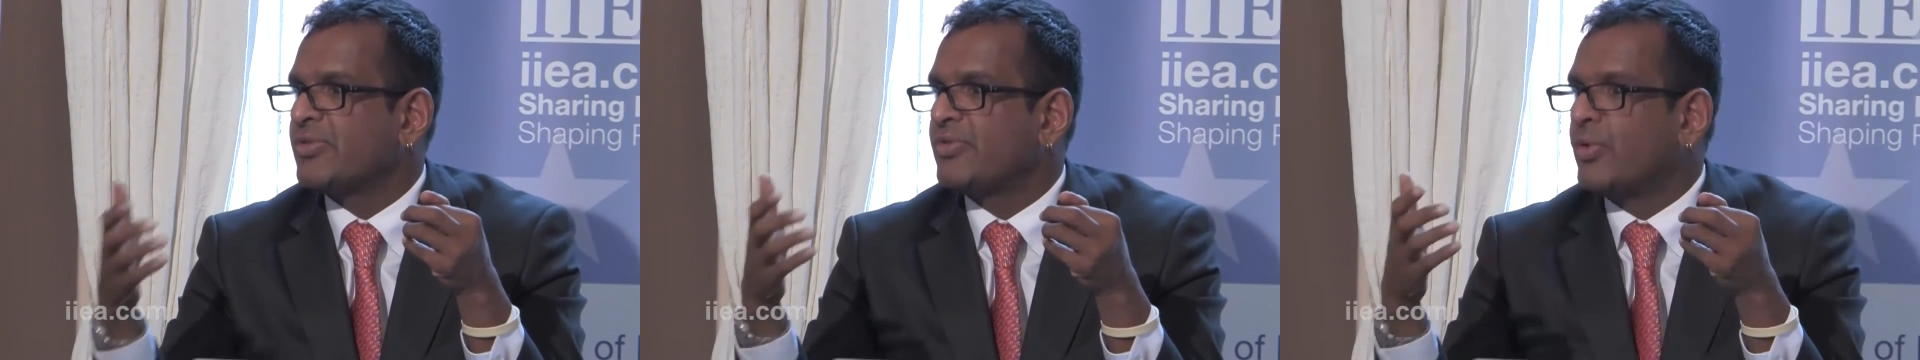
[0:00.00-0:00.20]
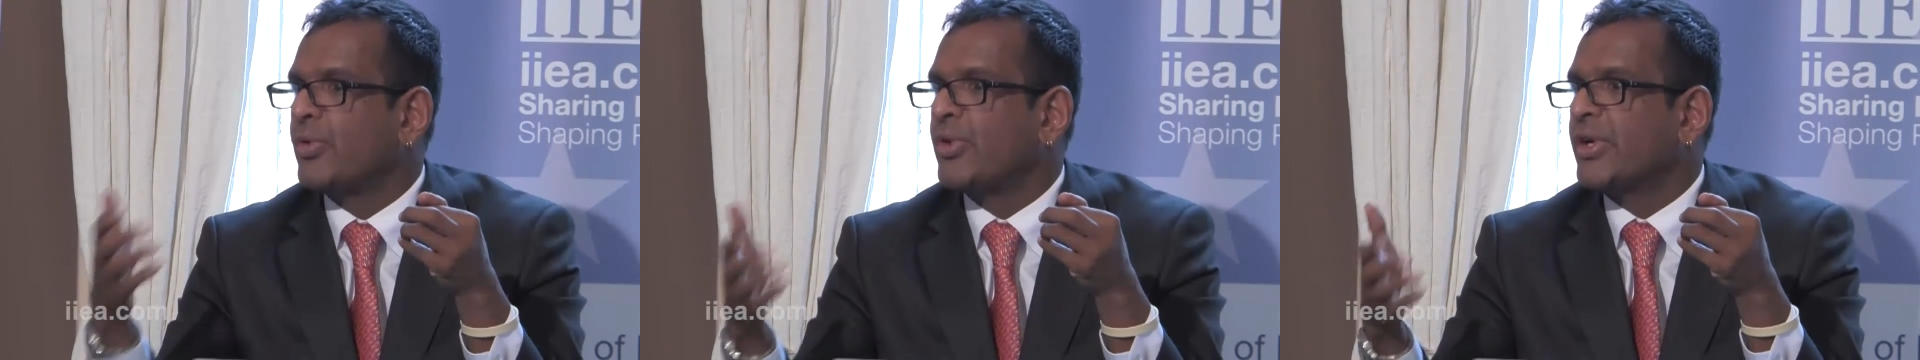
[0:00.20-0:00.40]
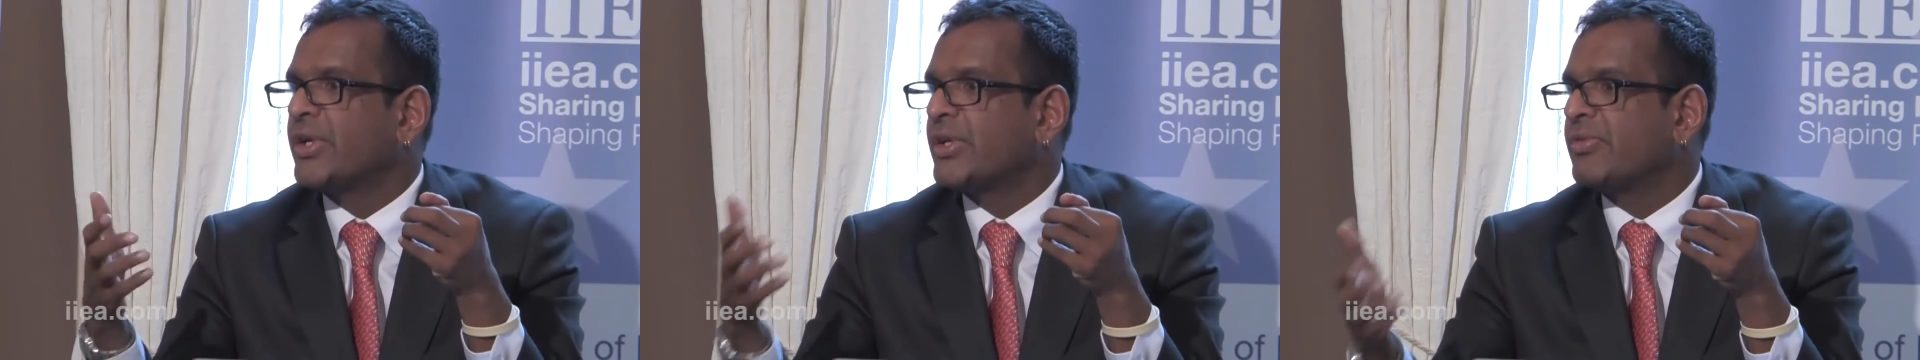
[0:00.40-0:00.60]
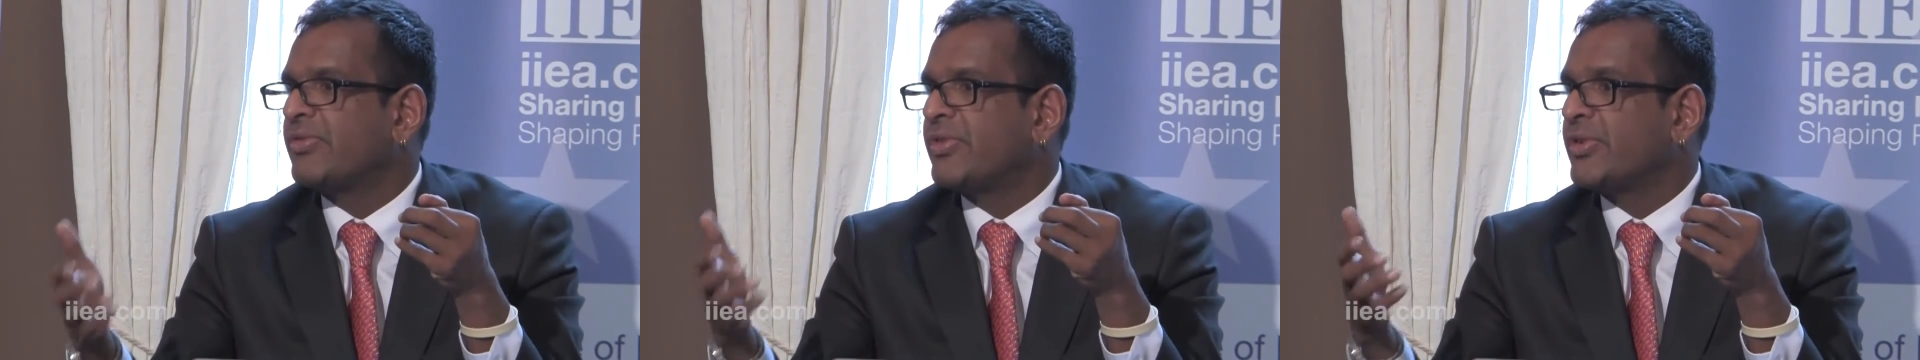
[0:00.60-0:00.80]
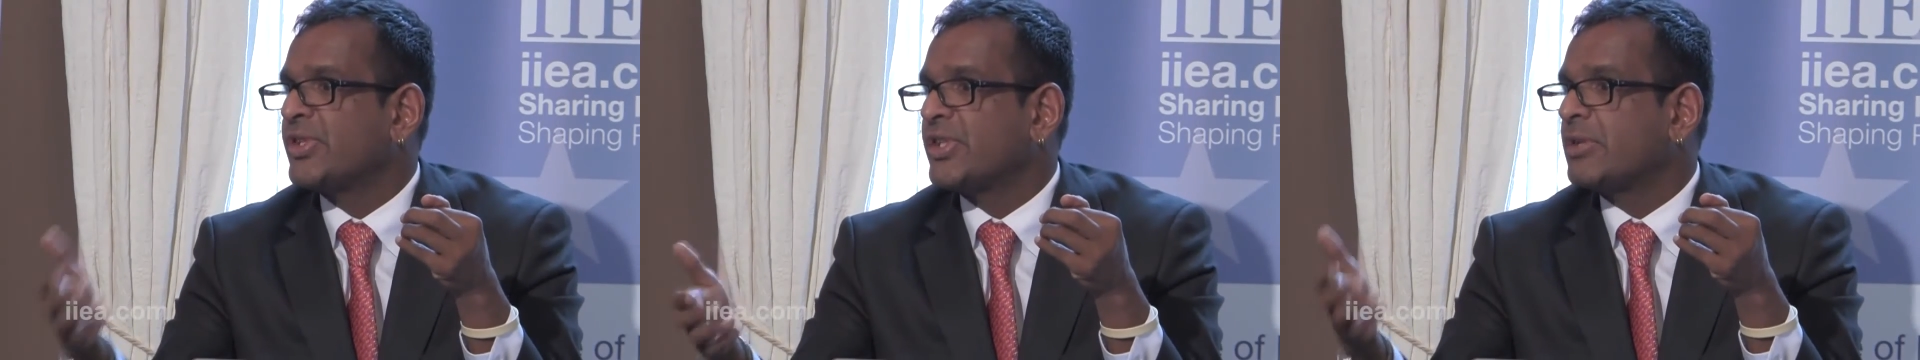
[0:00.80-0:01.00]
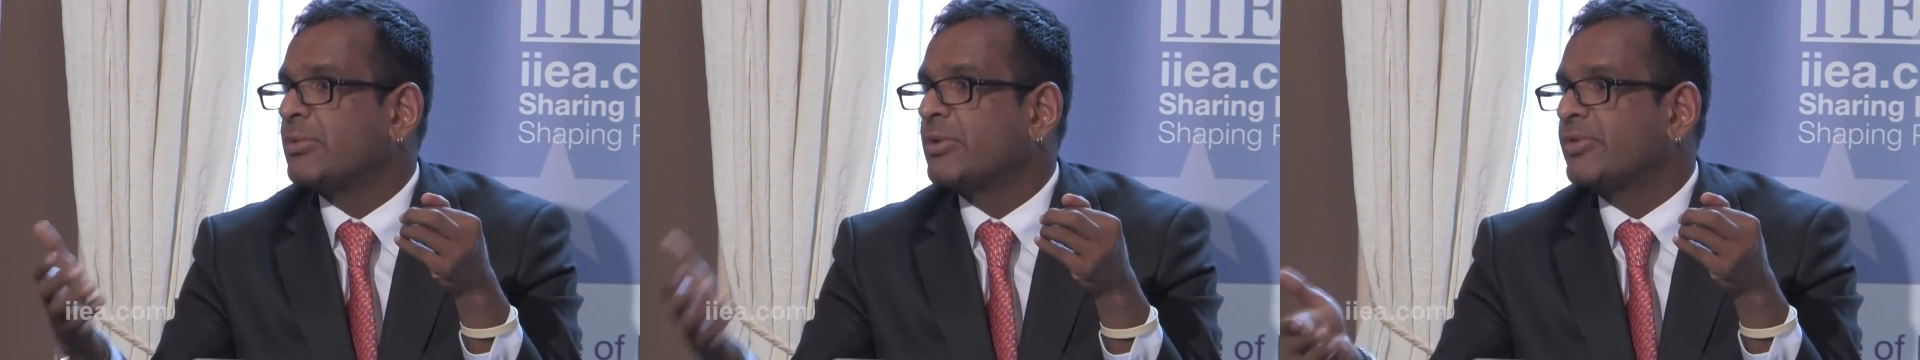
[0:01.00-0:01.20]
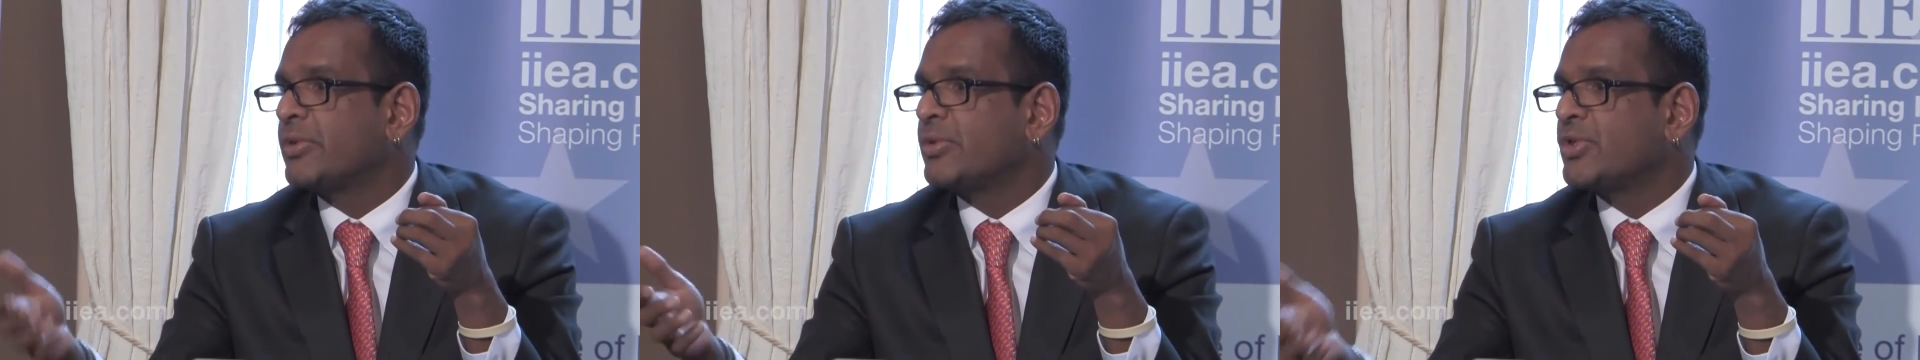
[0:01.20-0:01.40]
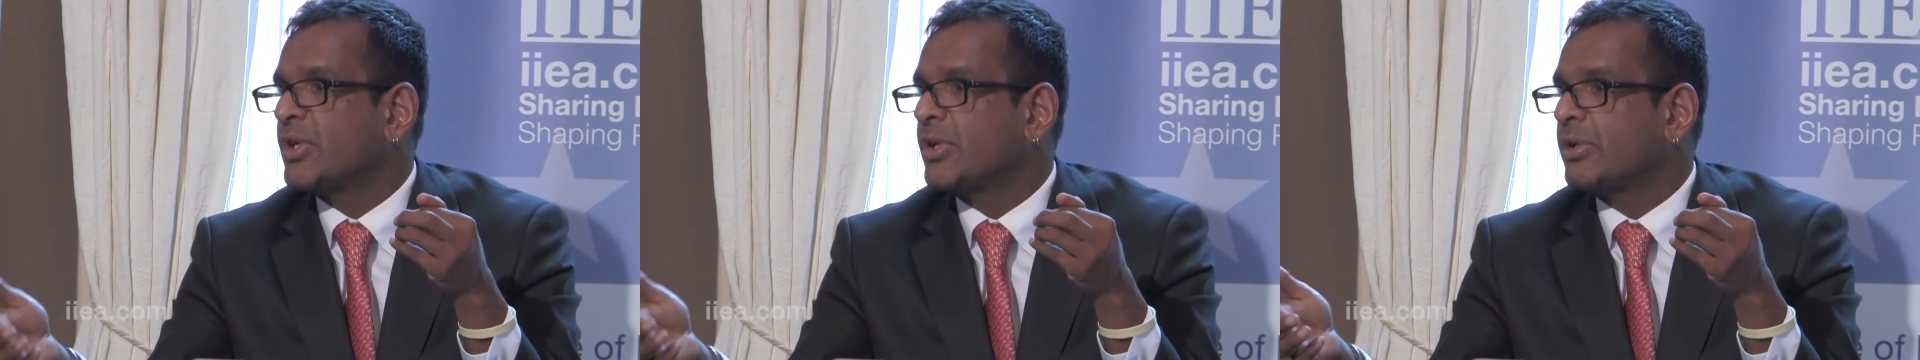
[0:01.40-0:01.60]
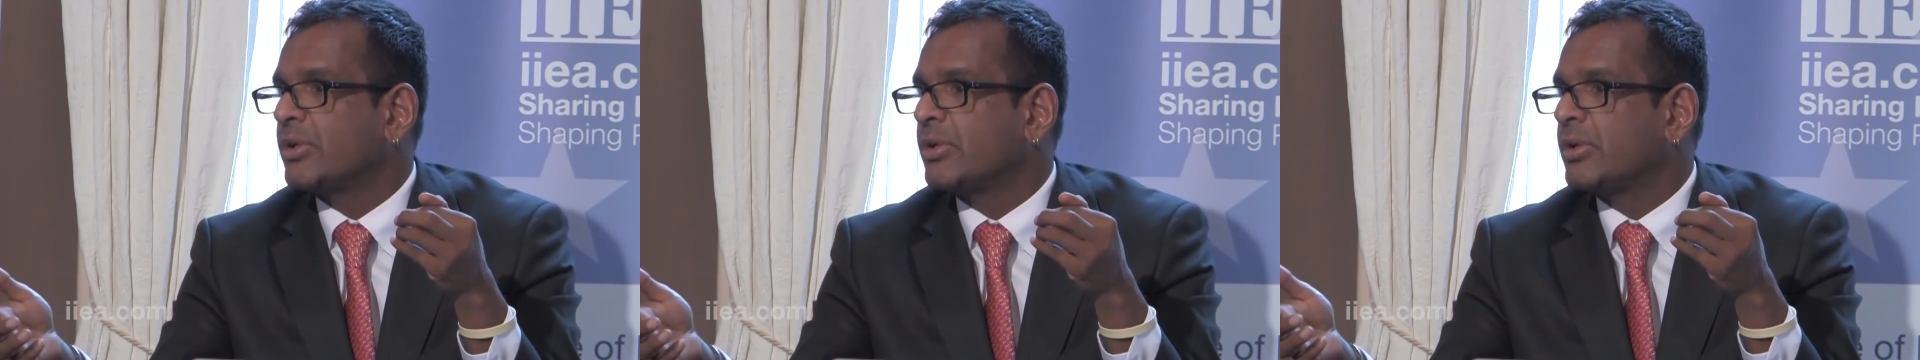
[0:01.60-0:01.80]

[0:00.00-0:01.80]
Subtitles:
for the foreseeable future.